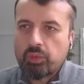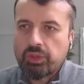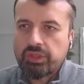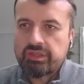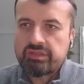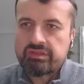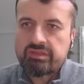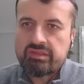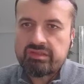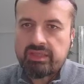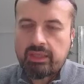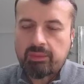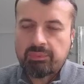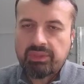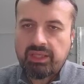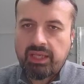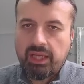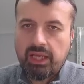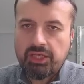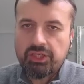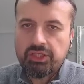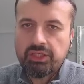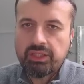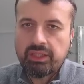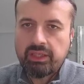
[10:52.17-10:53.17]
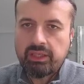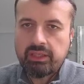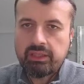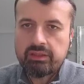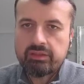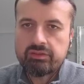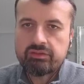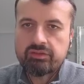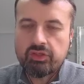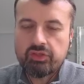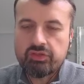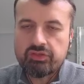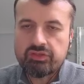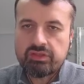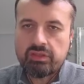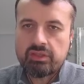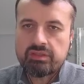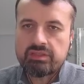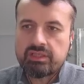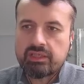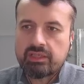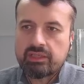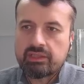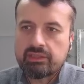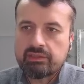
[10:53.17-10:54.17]
which is this application here. So you
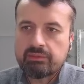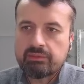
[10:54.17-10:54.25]
start it